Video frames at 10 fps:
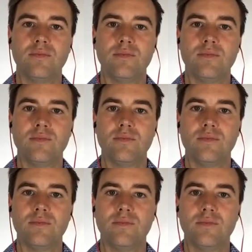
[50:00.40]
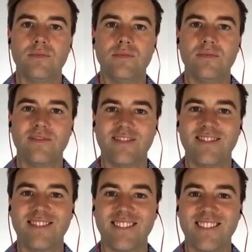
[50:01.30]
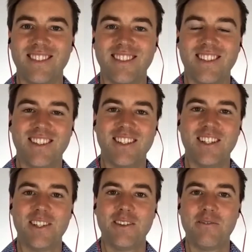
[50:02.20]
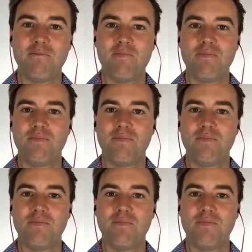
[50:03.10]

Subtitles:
The person shown says nothing.